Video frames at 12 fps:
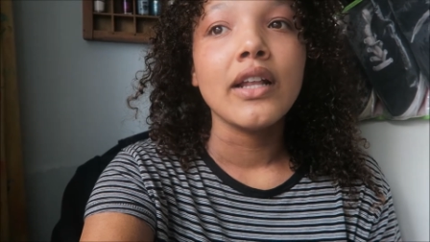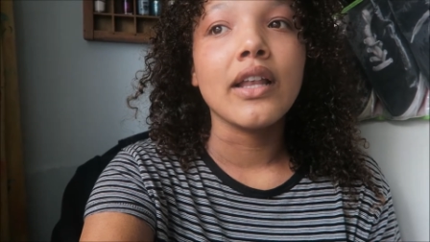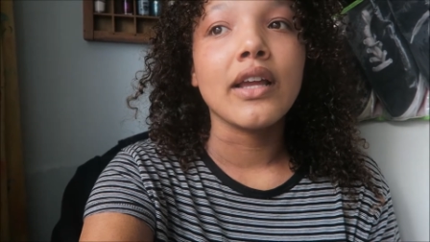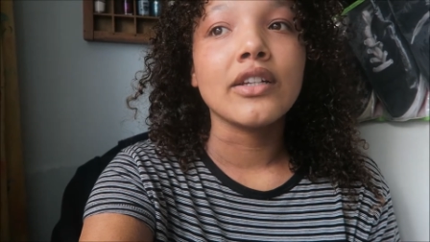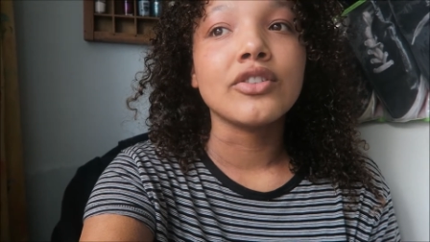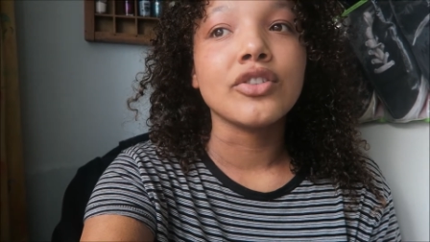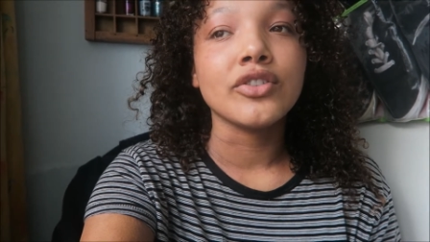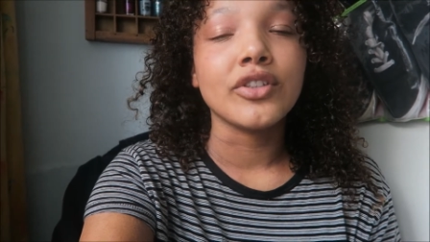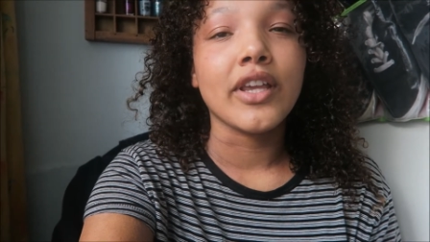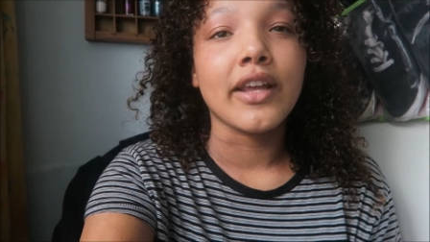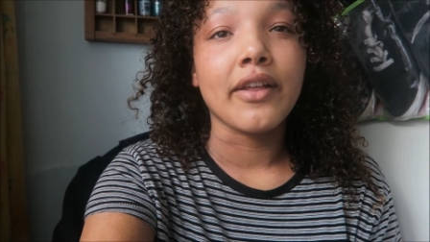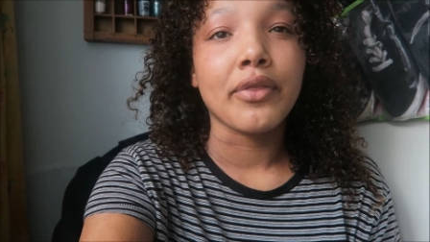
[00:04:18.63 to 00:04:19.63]
Like just
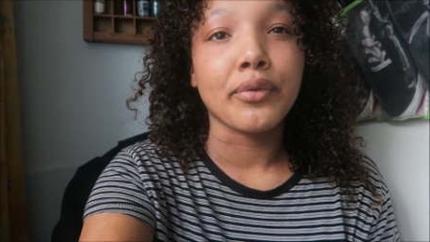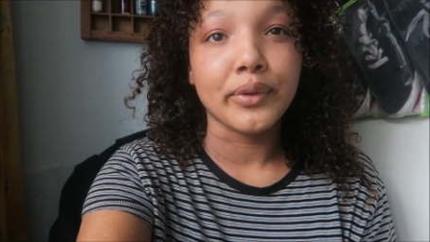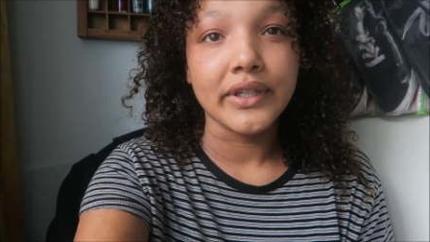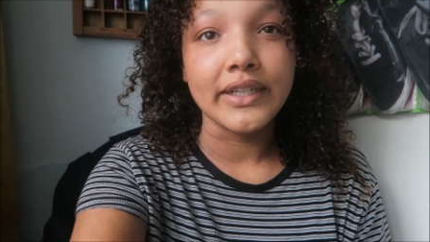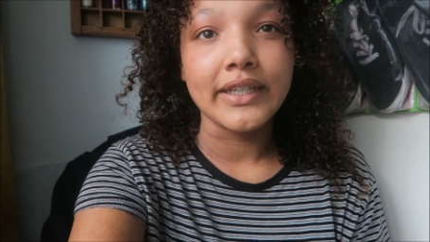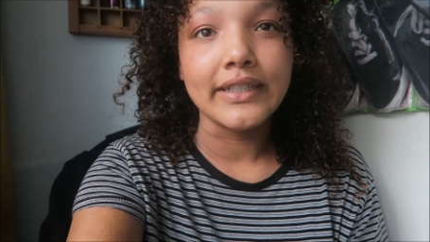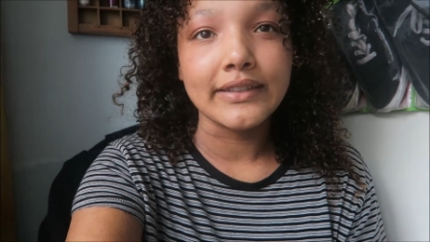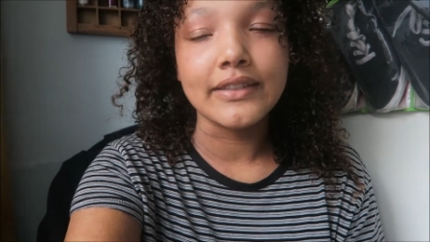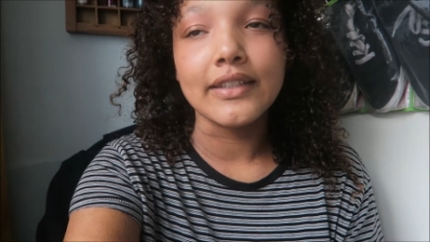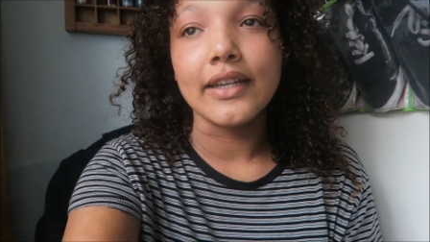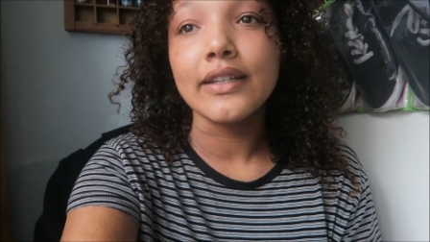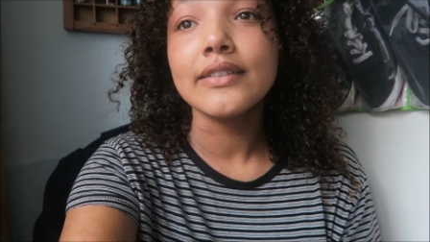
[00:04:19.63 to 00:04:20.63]
to get three
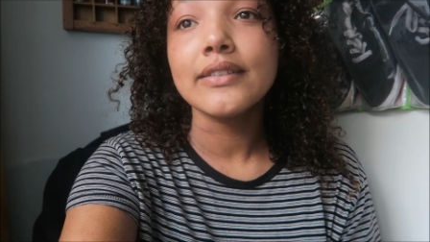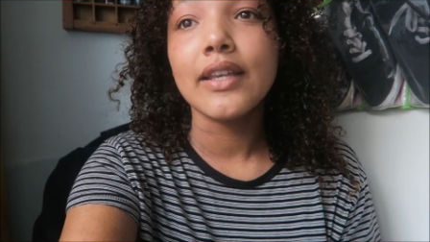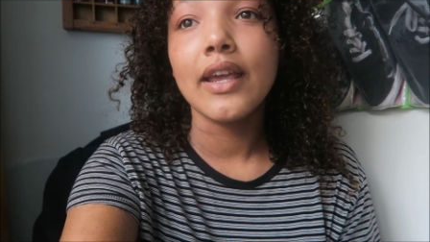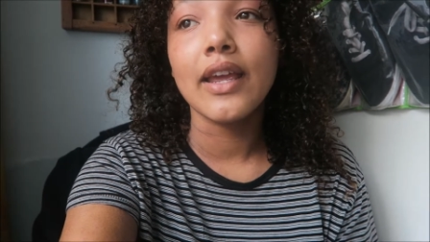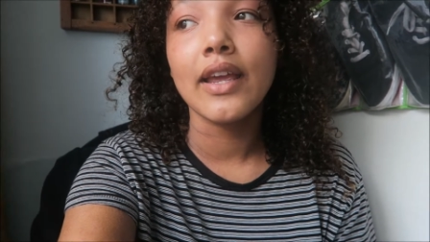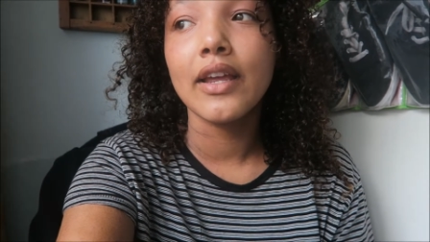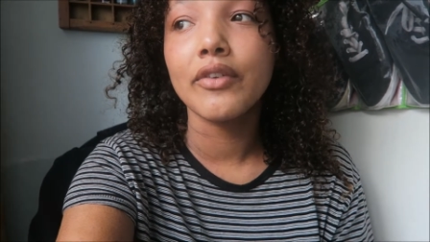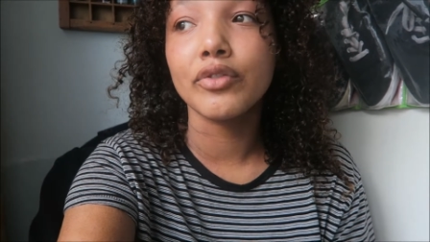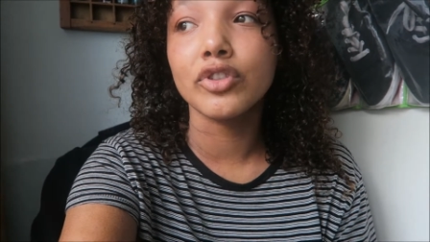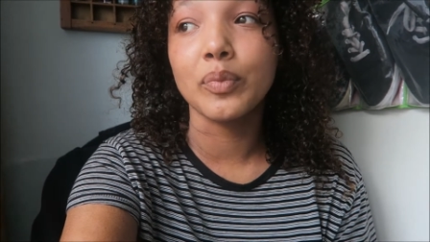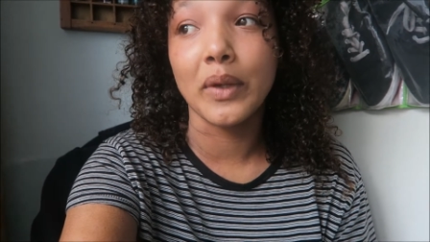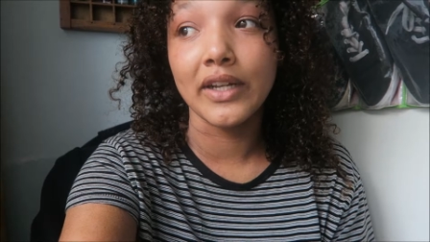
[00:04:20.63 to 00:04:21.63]
ECTS
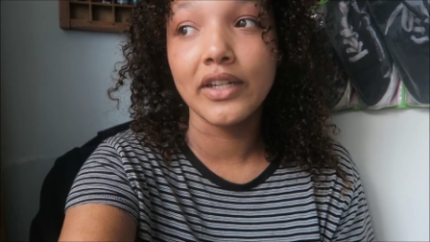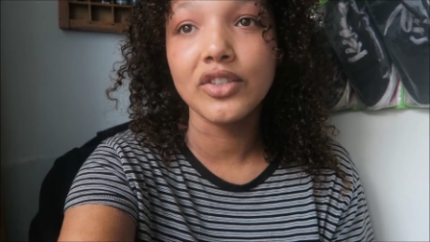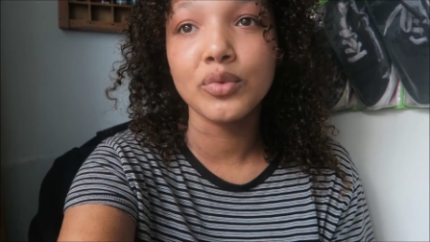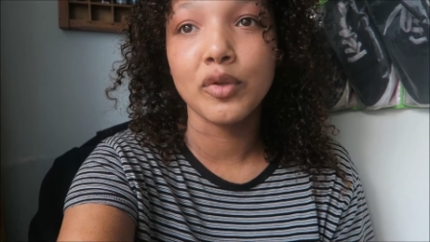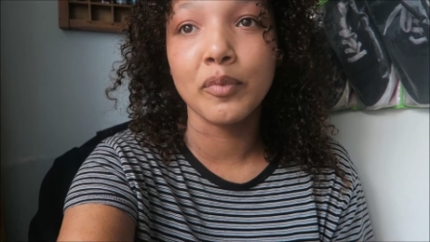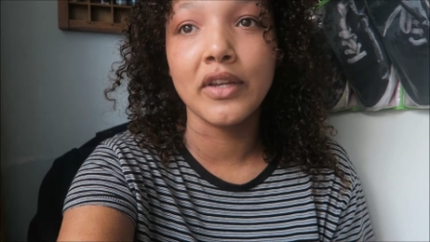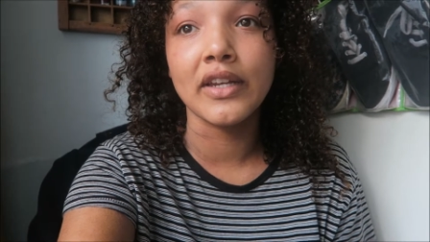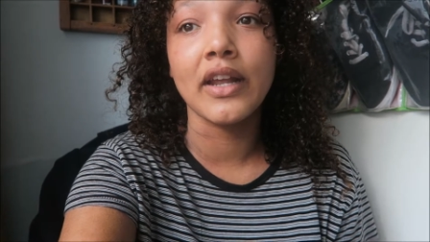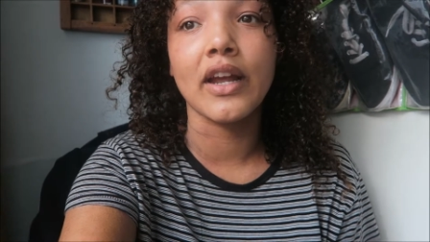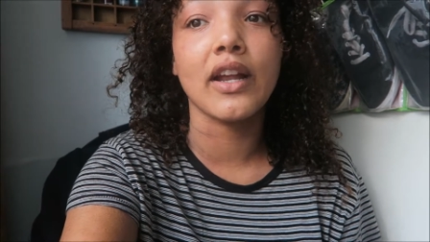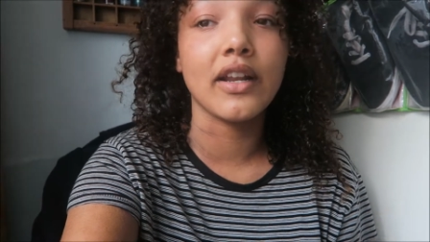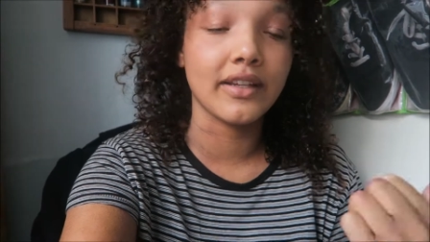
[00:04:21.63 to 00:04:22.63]
for Spanish would mean
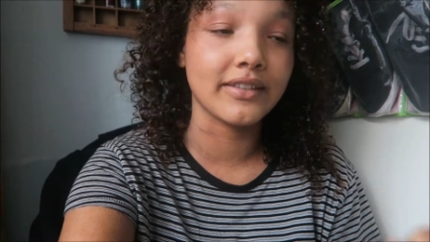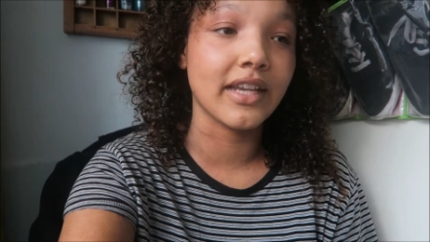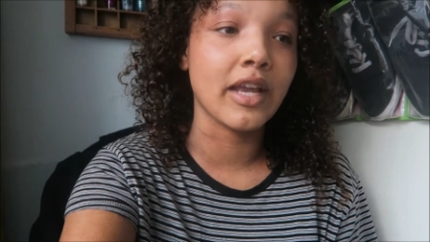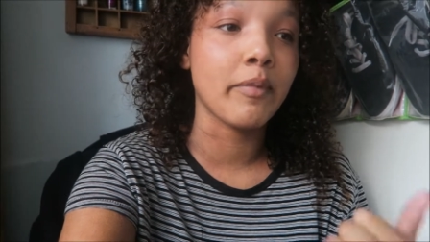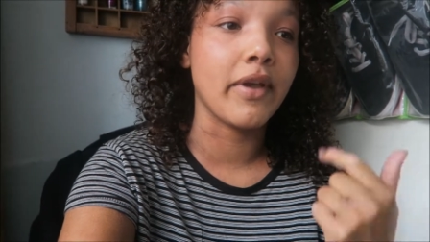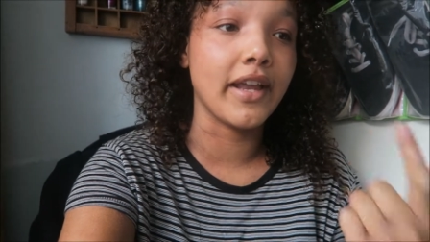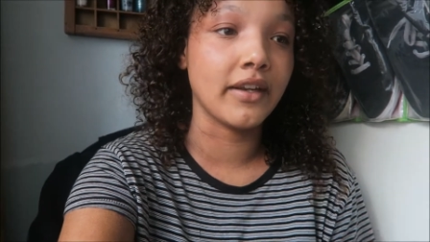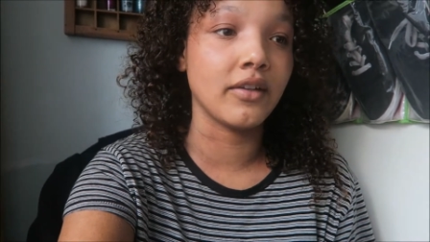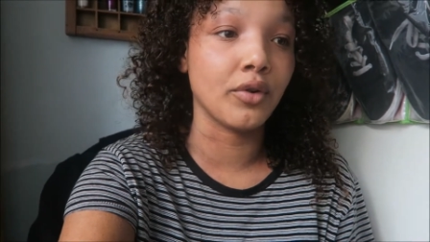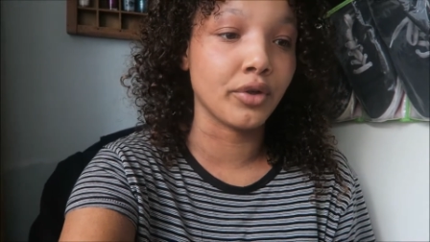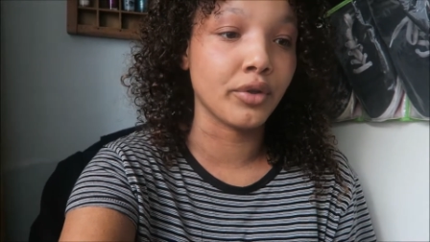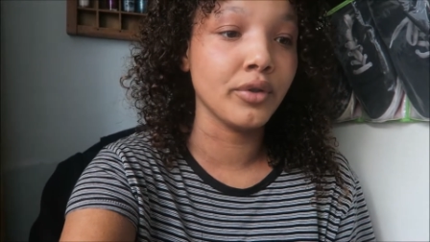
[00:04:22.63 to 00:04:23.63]
an exam and
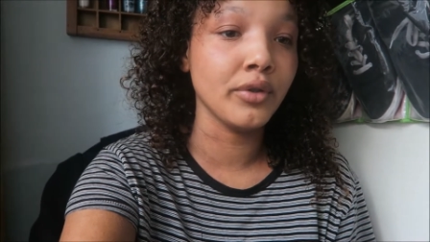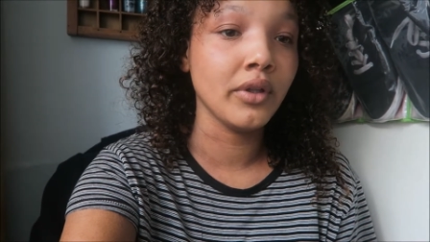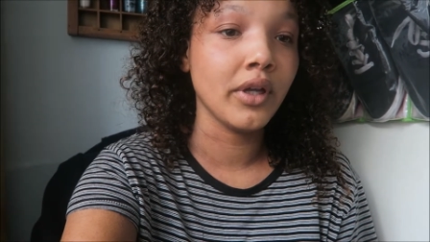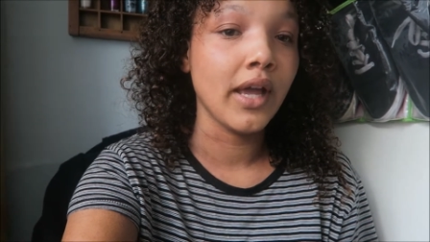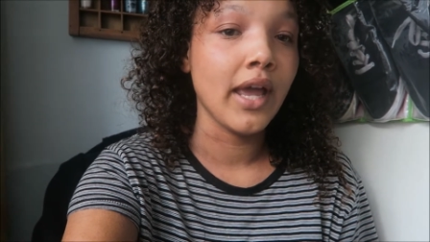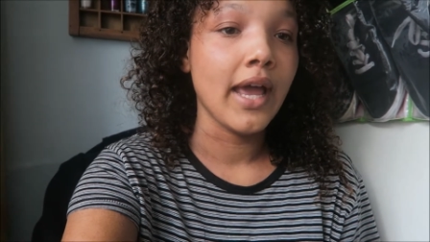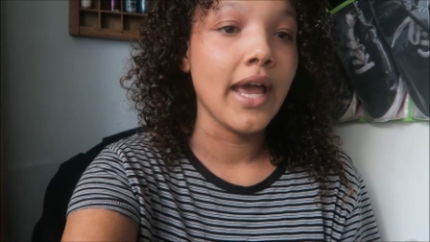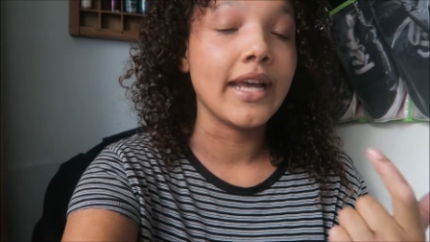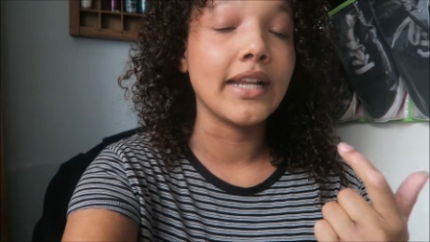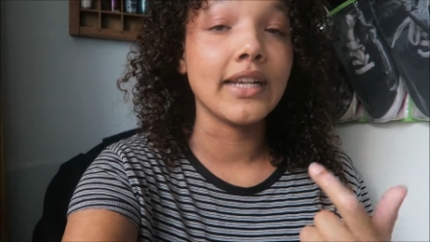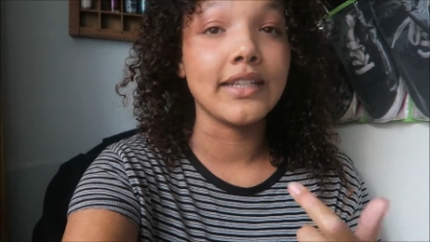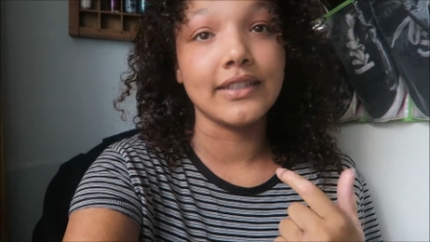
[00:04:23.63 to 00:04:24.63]
an oral,
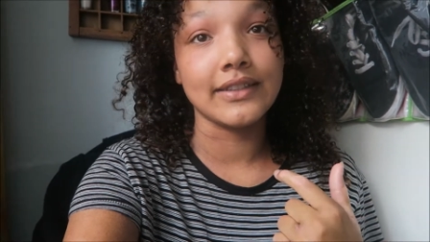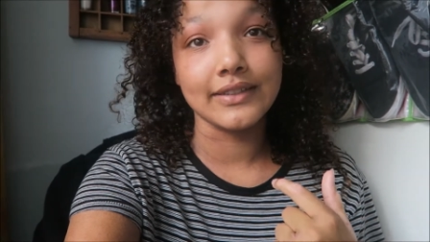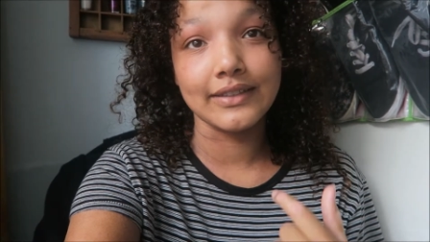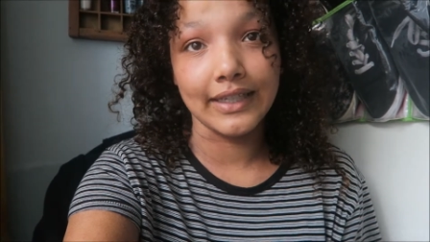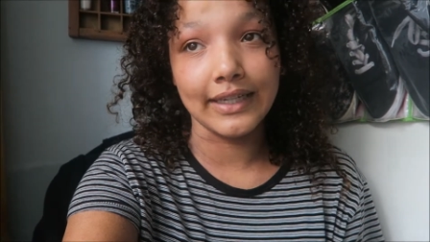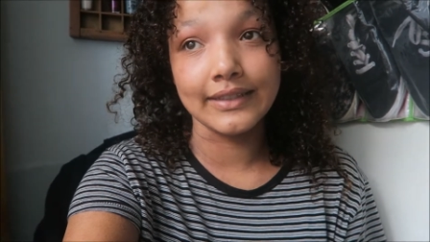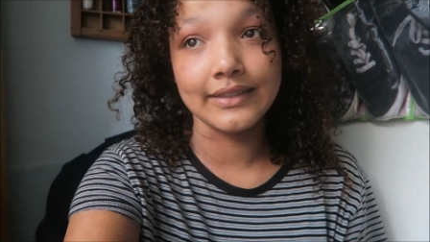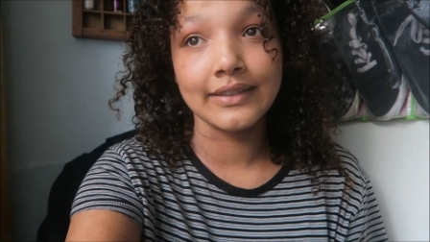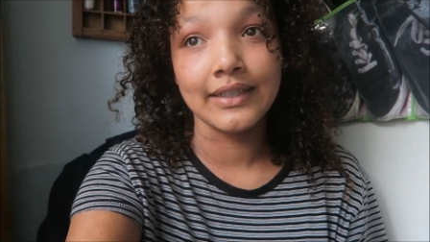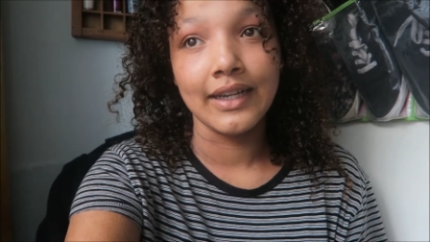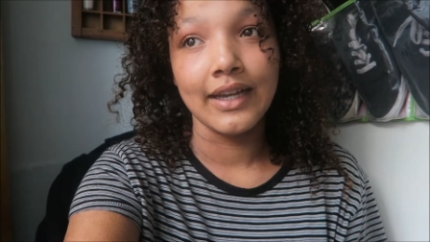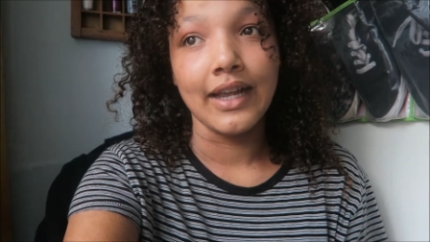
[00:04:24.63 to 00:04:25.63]
and I need six